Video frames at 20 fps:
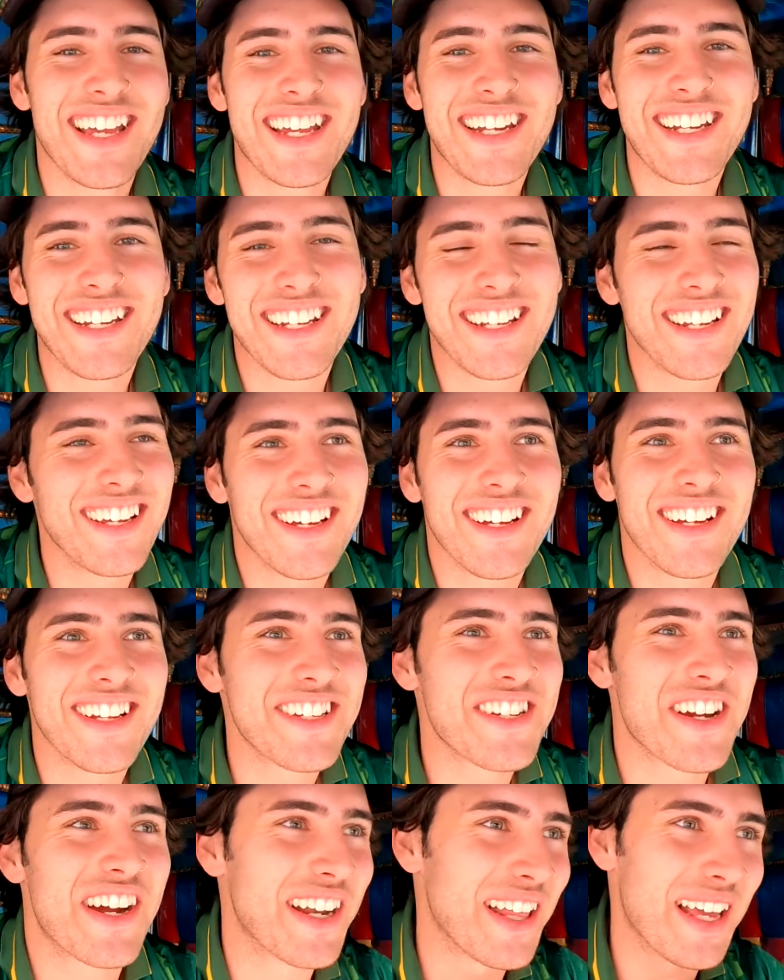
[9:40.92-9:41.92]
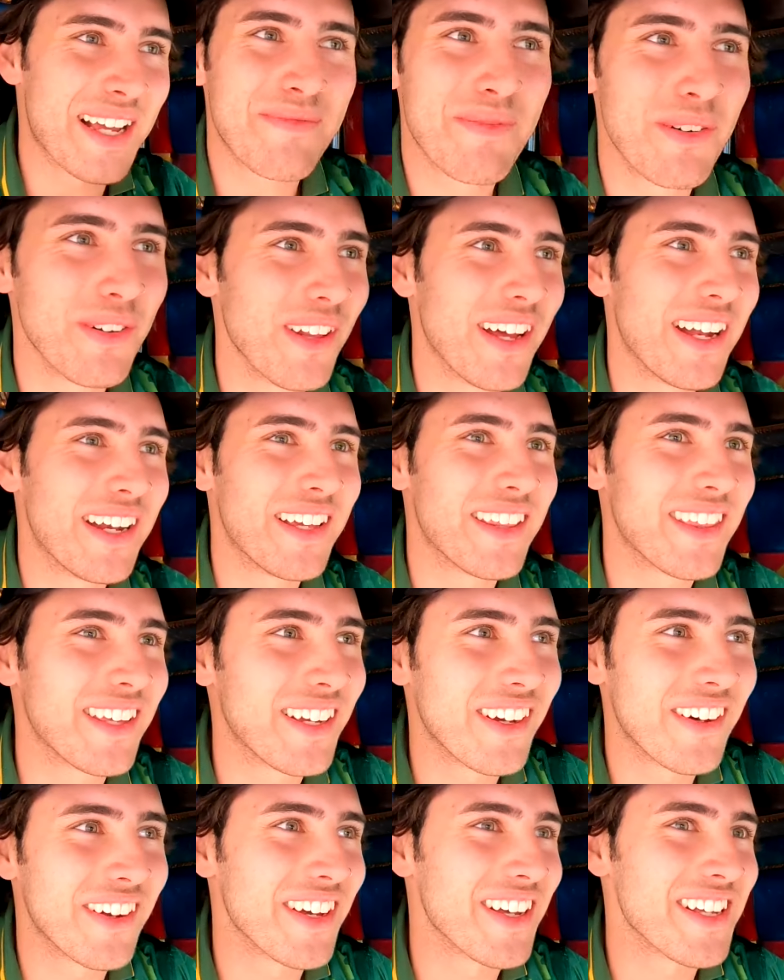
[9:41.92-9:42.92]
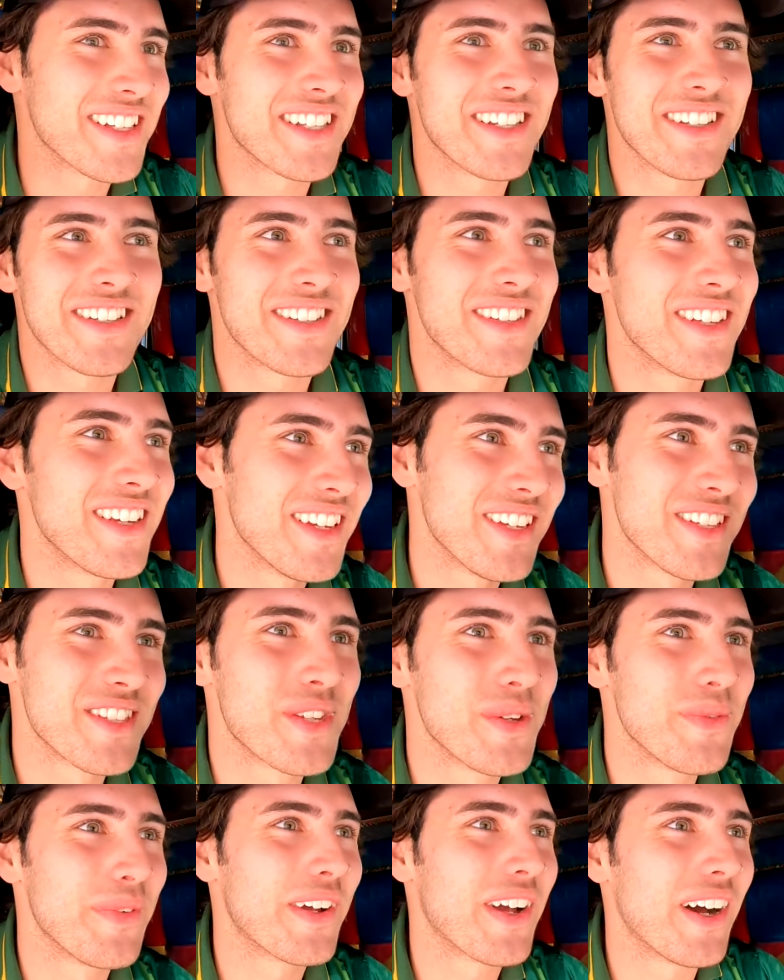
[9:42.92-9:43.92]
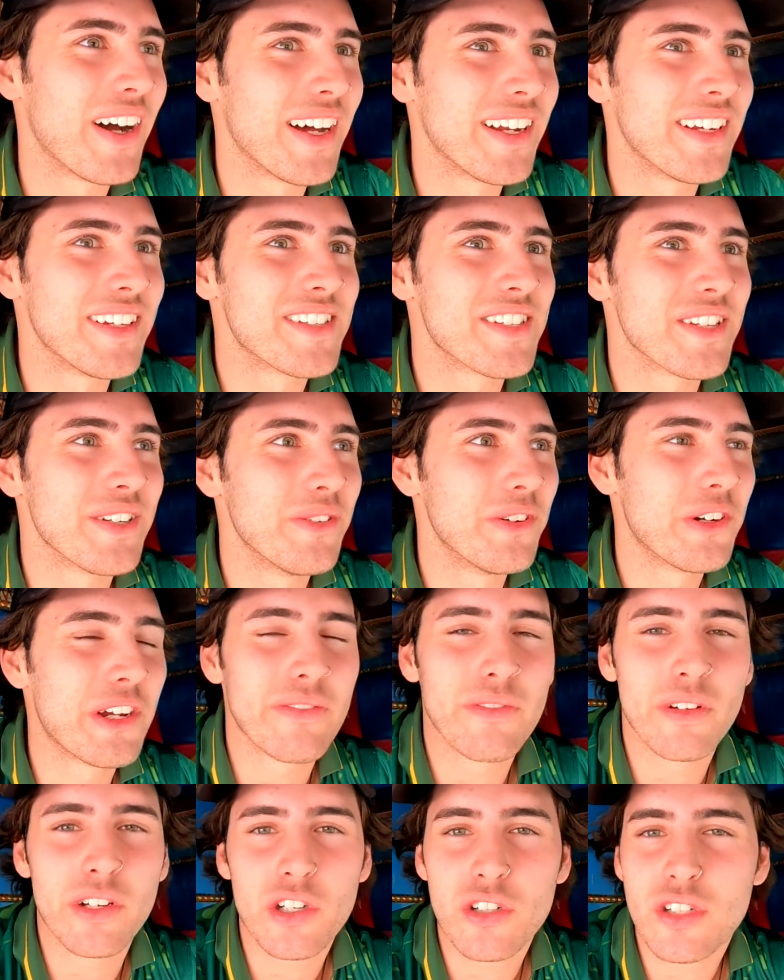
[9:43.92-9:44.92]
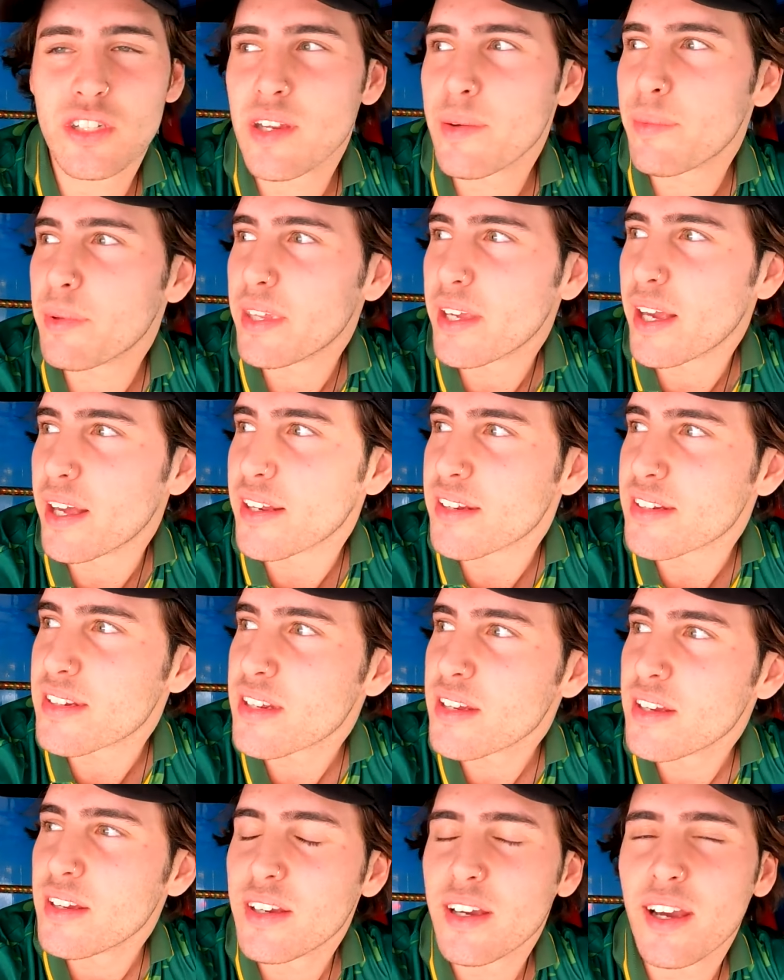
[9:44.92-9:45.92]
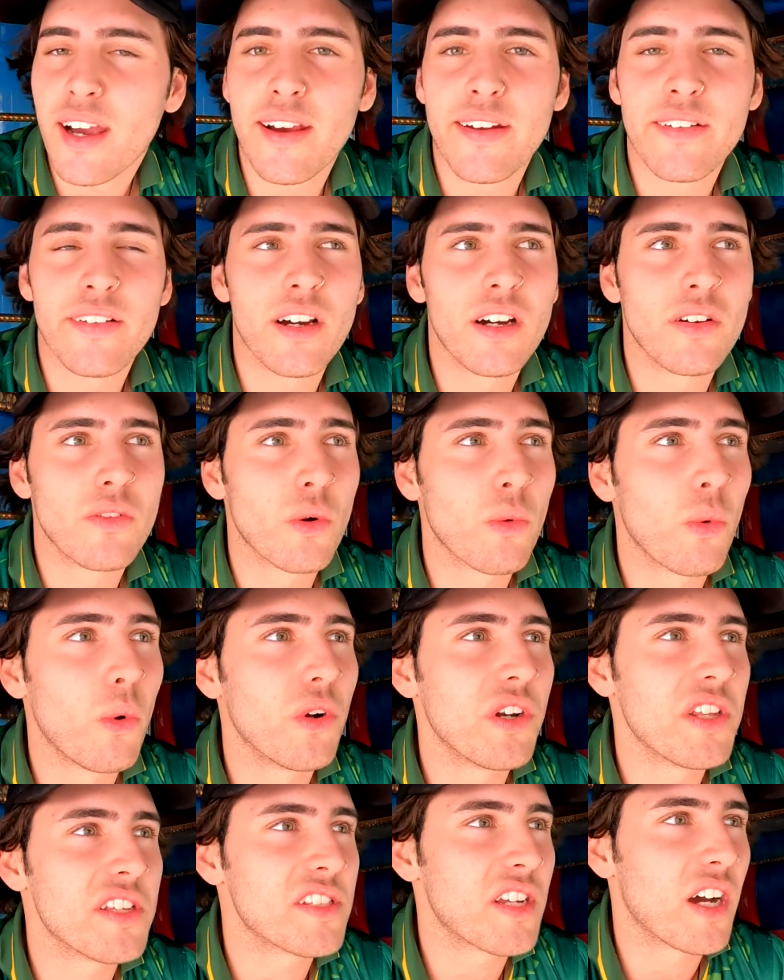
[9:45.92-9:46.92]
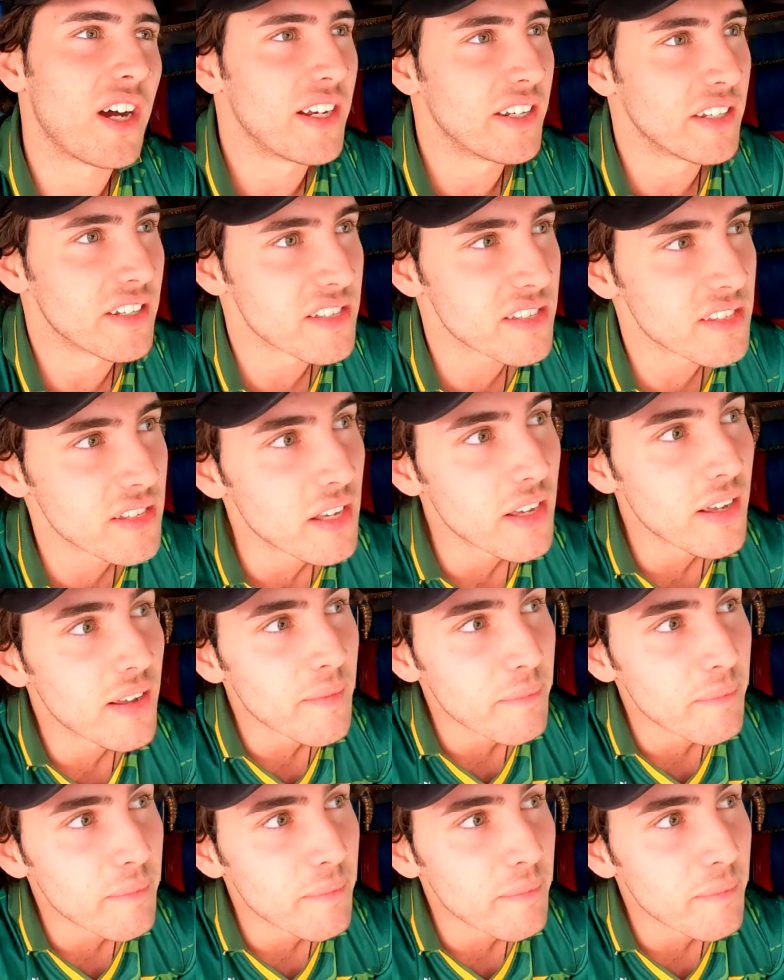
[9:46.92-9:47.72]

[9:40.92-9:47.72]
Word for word: He didn't uh, try to like pull anything on us. He's super kind, so we'll give him a good tip at the end and uh, reward his kindness.